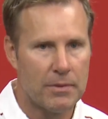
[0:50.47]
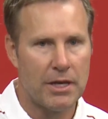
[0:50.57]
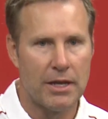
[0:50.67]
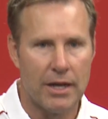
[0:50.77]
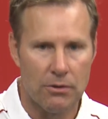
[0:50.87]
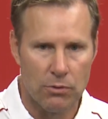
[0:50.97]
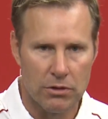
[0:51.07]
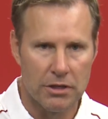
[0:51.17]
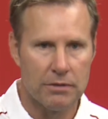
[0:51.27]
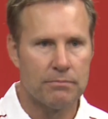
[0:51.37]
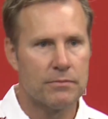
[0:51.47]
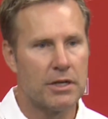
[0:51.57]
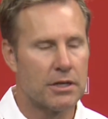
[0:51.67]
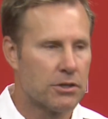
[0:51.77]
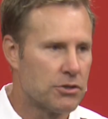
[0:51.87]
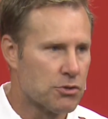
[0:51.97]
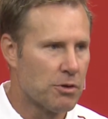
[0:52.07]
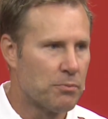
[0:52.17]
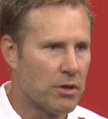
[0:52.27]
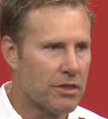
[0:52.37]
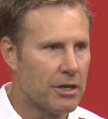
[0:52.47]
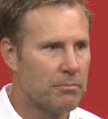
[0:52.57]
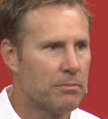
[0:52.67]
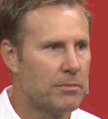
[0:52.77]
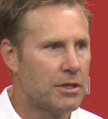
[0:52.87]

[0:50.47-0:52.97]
and had a really good trip with them